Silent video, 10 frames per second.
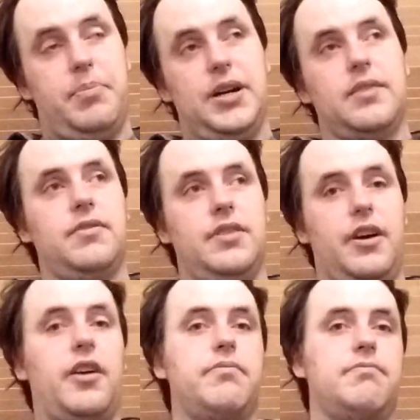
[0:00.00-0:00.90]
but
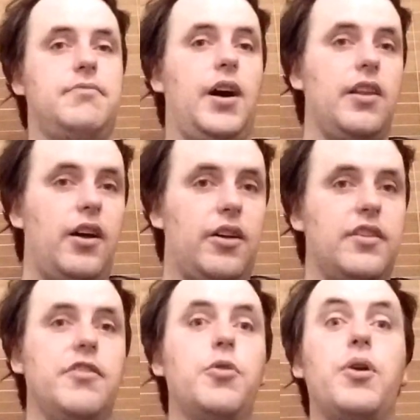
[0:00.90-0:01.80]
not a lot
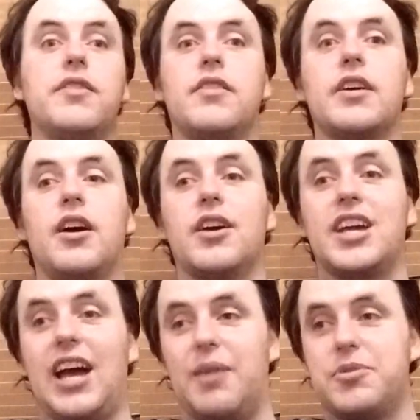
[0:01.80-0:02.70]
of the ones that got
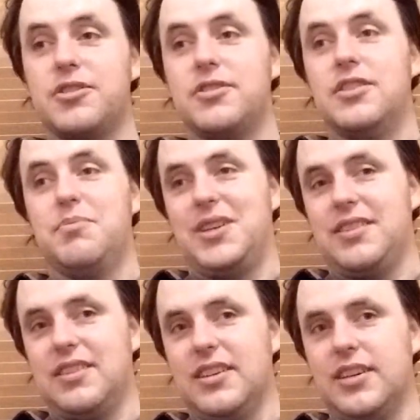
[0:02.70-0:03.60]
captured,
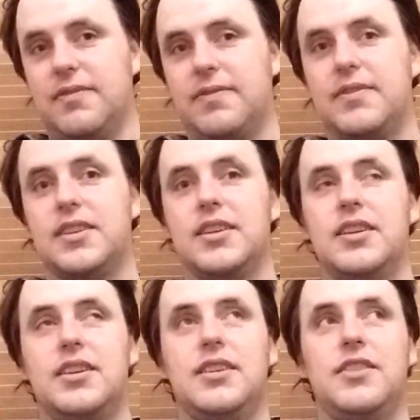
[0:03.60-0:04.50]
admittedly.
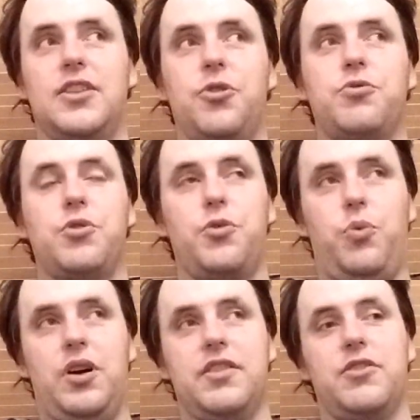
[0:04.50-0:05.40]
Those were the
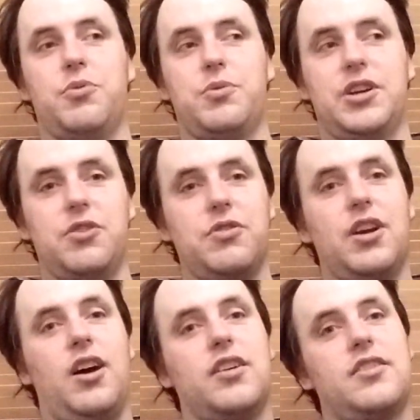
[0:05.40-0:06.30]
ones where you
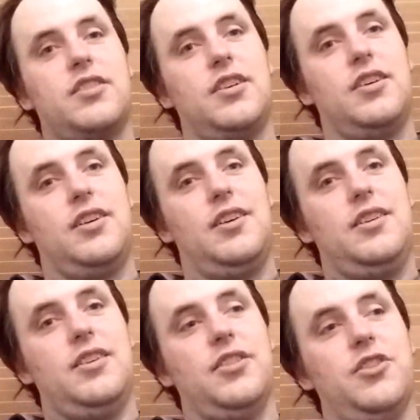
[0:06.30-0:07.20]
knocked
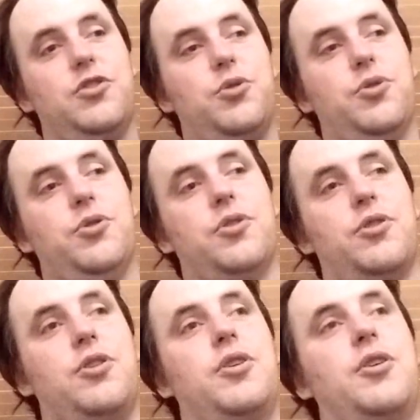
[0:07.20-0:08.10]
on the
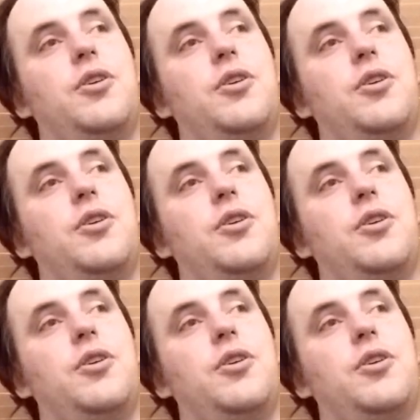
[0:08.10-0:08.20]
door,